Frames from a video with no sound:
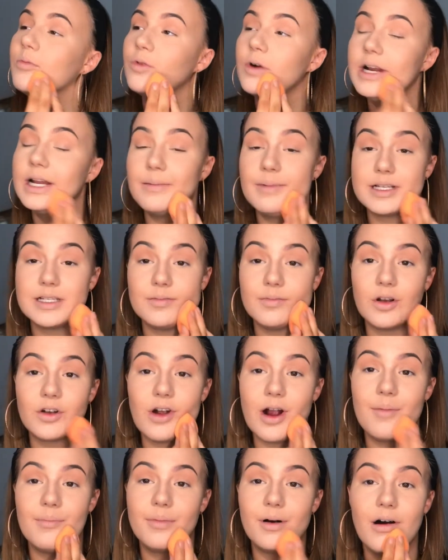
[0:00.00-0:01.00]
really missing my
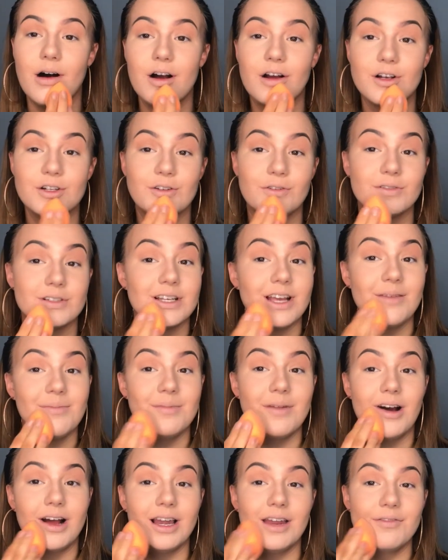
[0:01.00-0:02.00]
grandpa because obviously
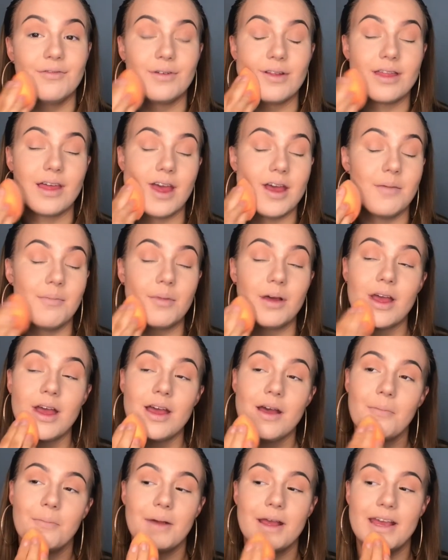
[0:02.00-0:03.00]
I live with him,
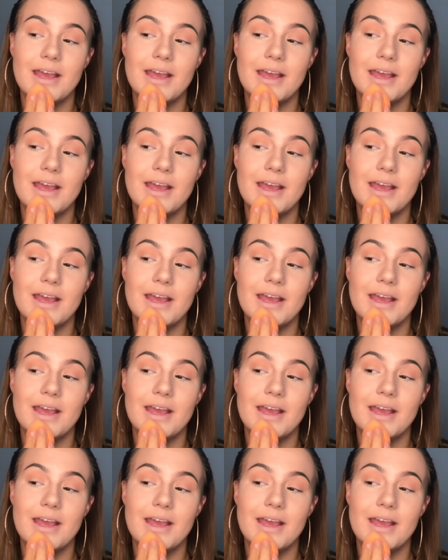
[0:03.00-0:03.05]
but